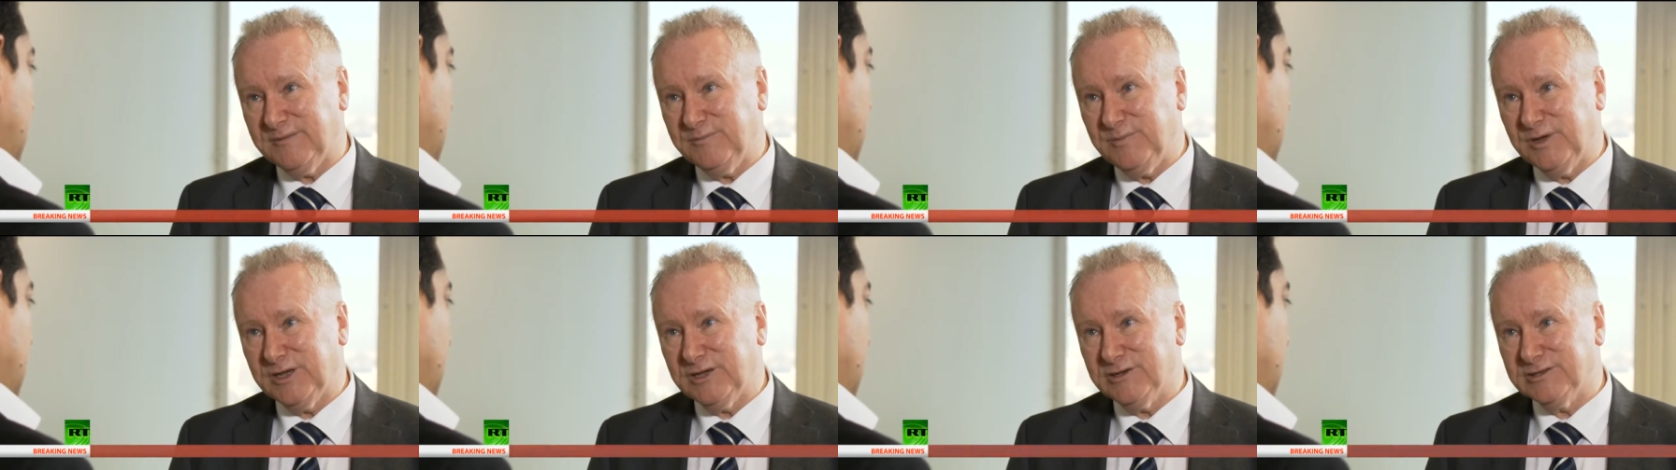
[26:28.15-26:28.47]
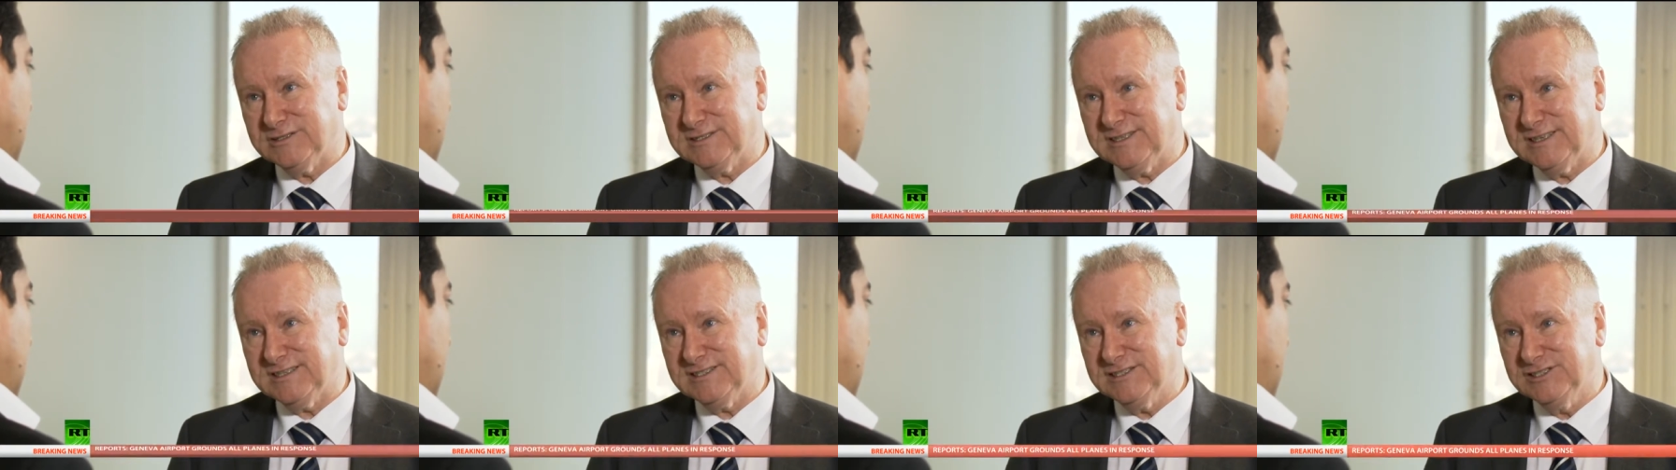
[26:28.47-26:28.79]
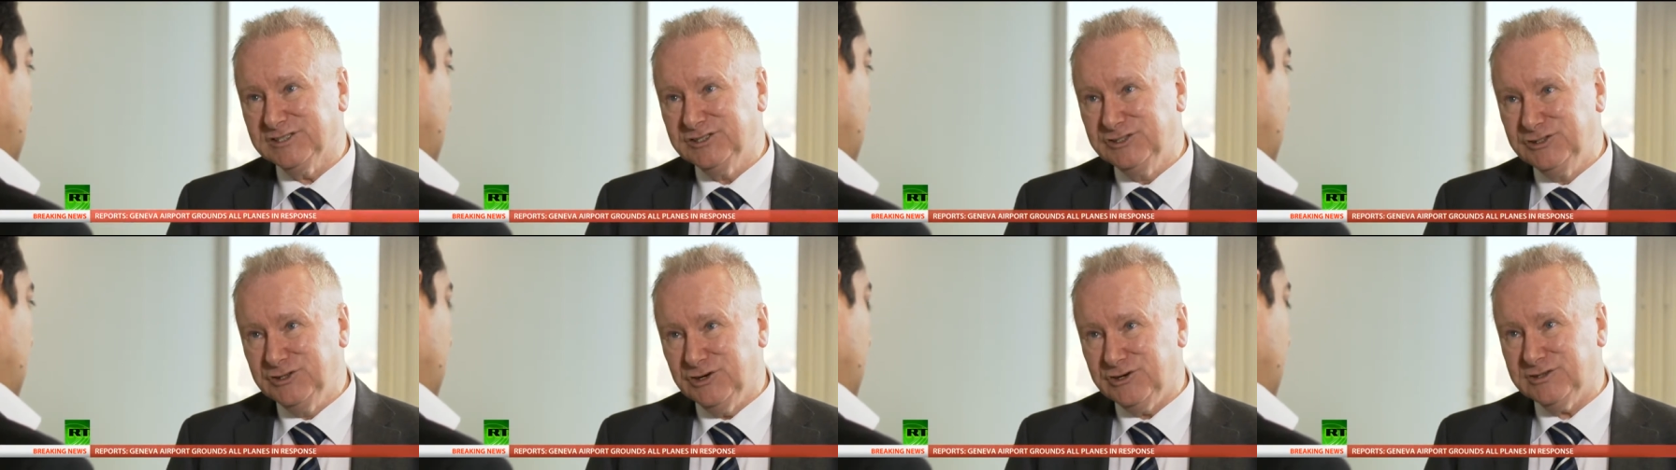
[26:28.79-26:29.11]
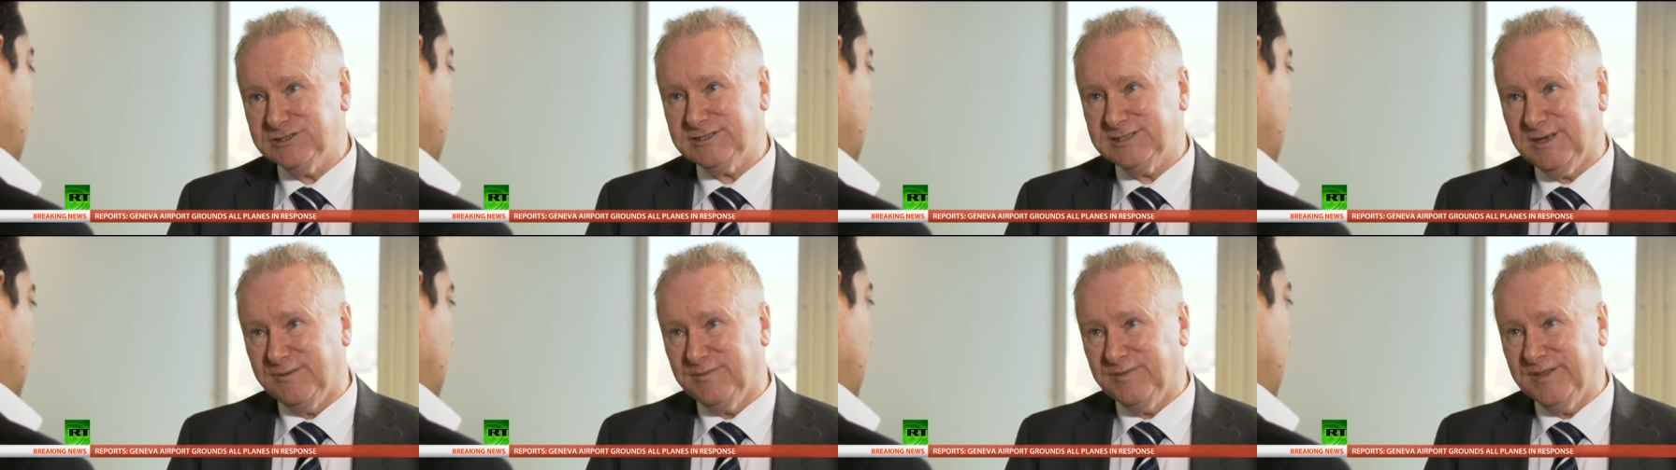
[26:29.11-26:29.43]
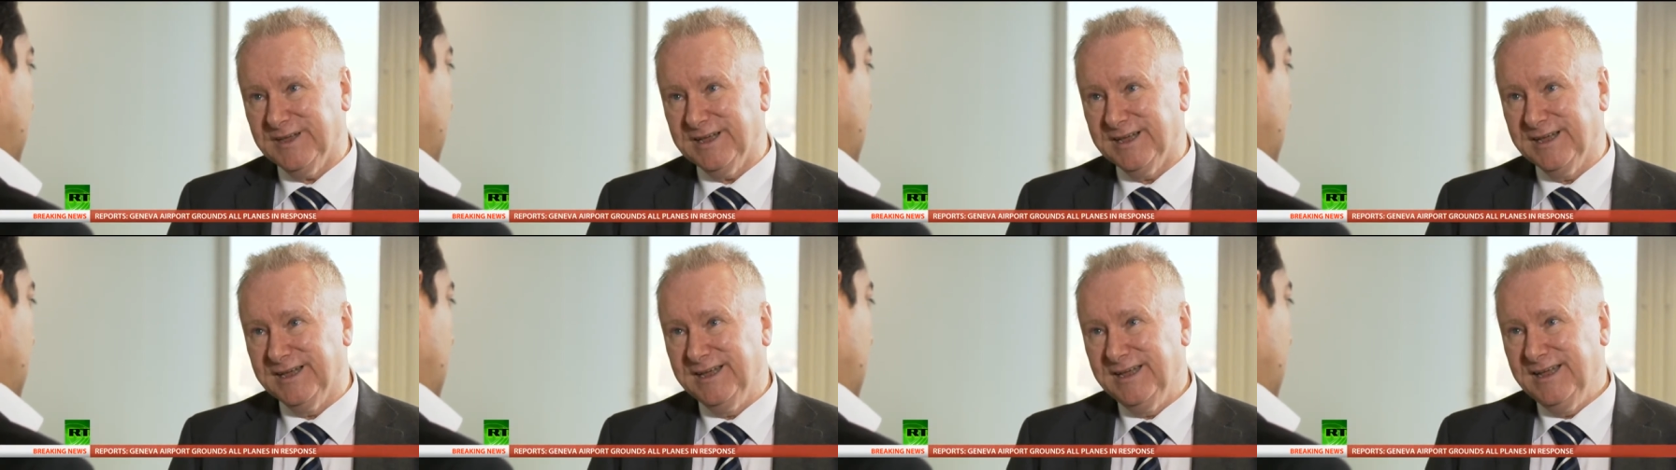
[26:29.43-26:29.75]
because this is not
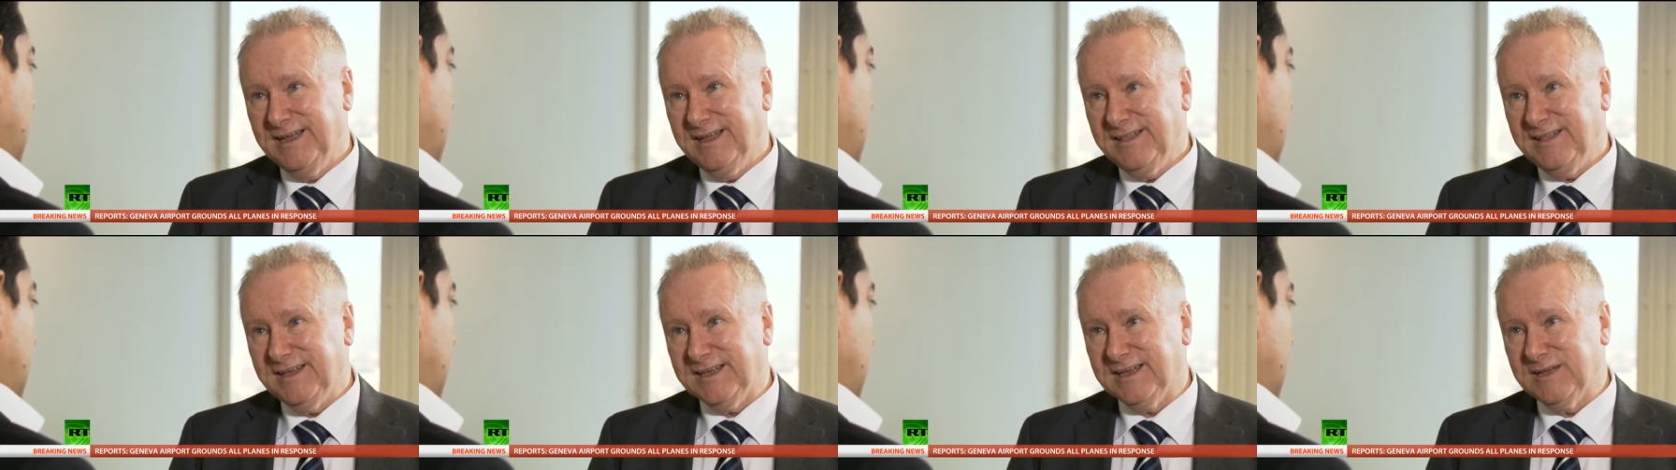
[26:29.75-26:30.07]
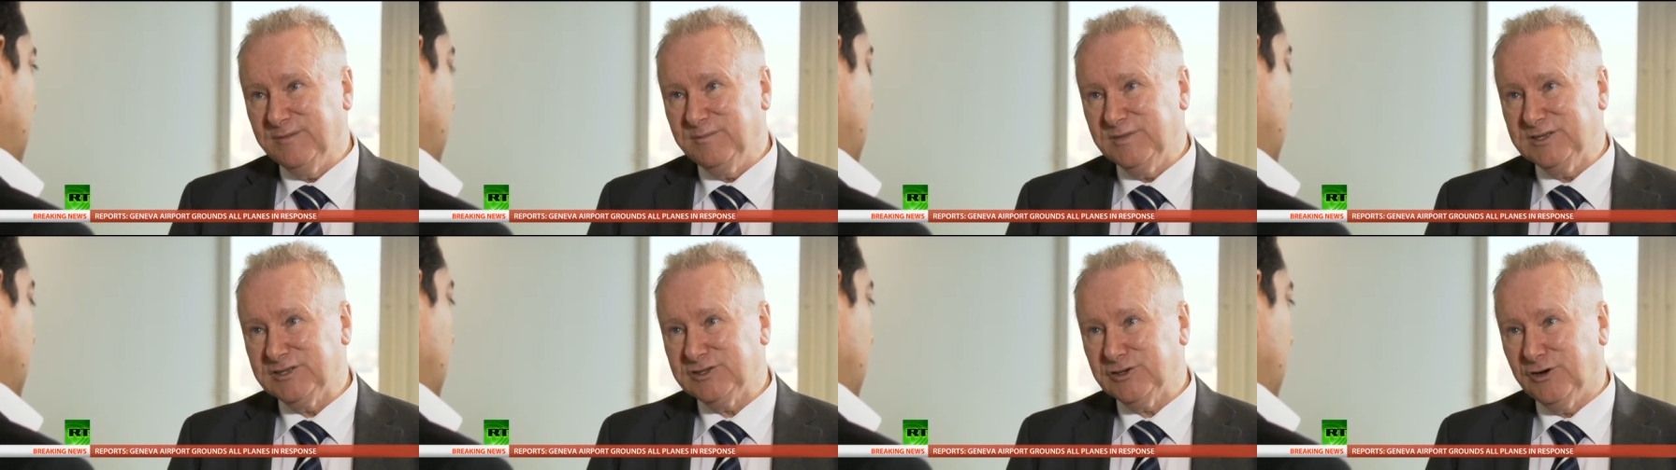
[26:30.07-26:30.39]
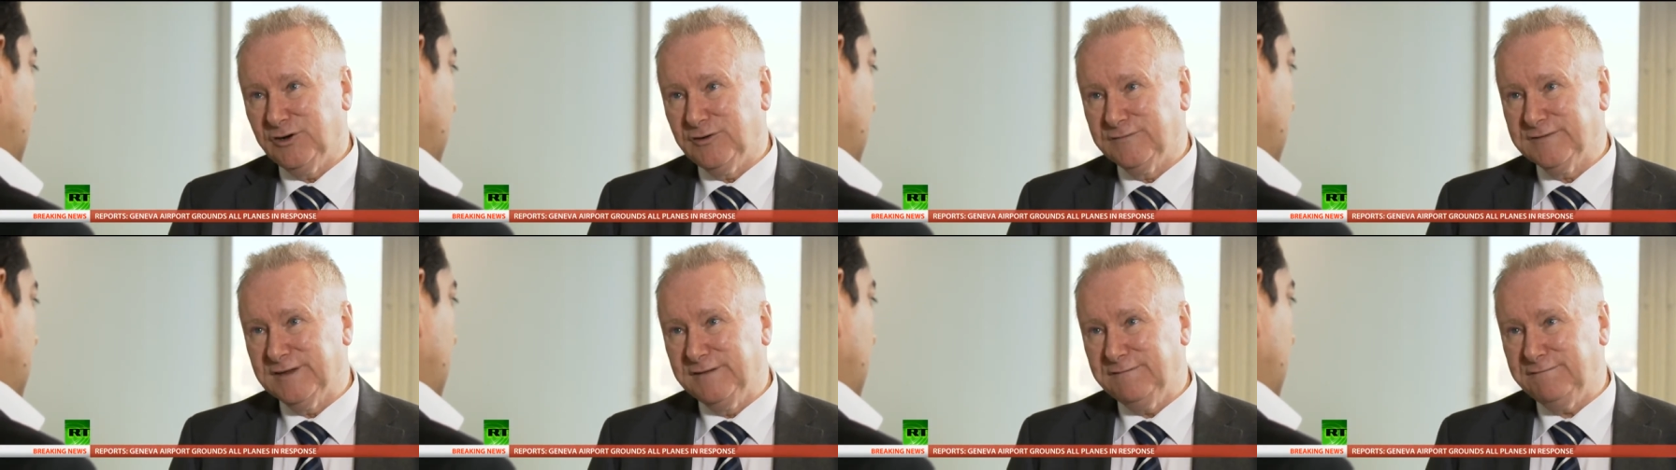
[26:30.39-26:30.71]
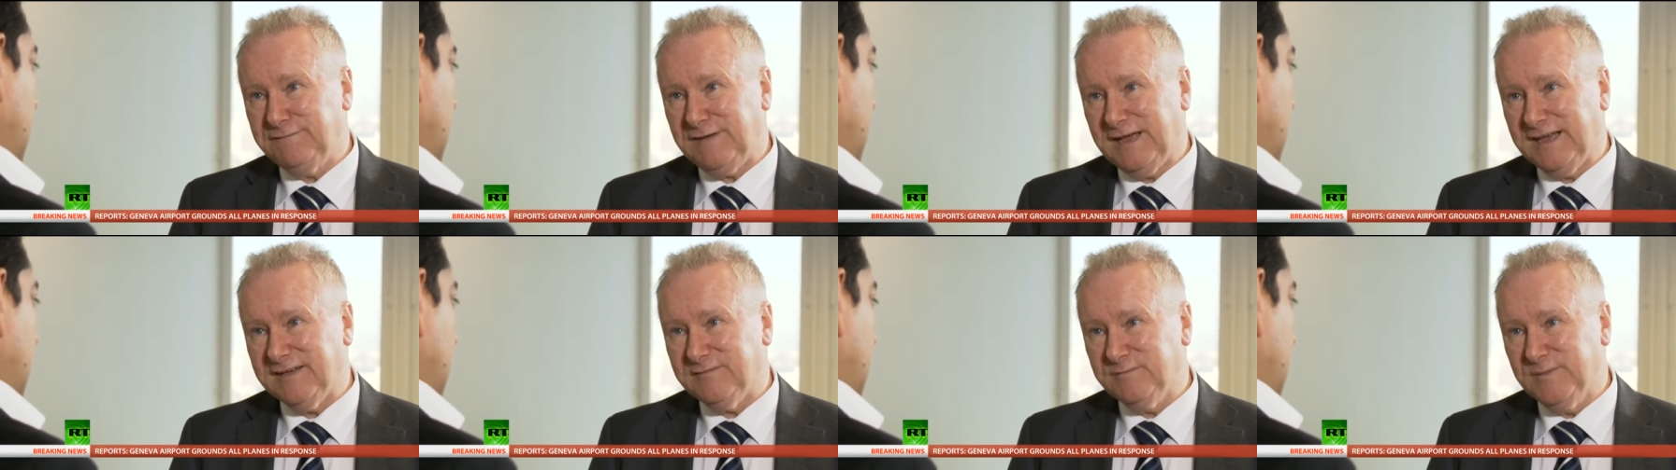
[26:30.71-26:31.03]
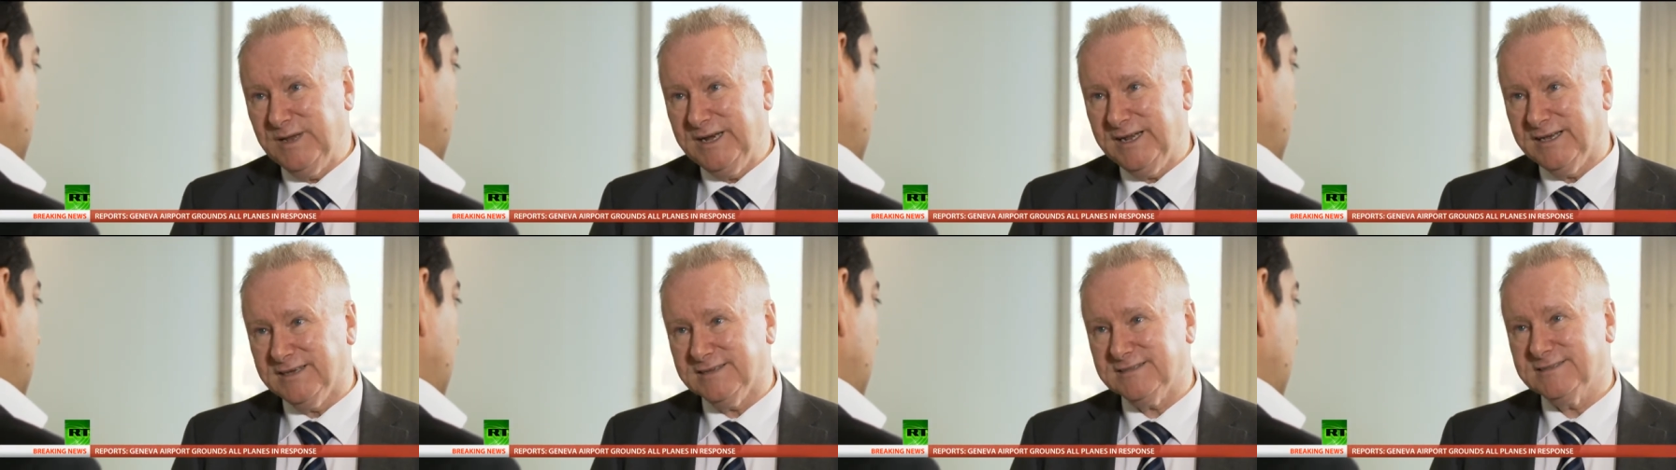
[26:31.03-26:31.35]
something that can be solved in 5
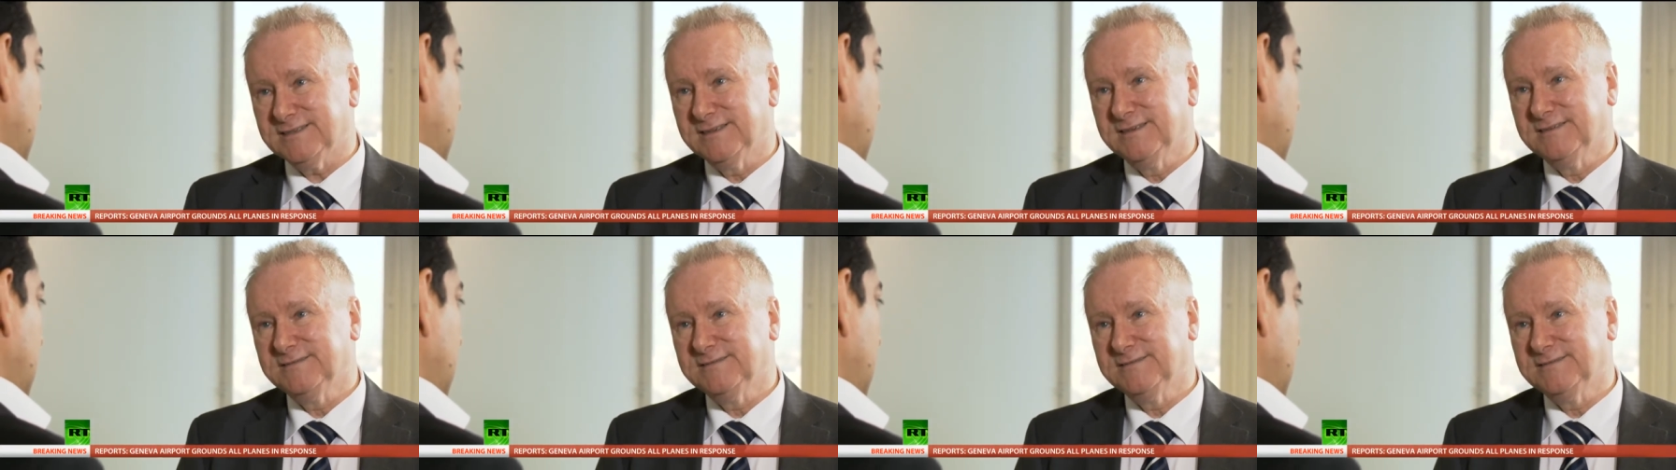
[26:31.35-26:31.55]
minutes.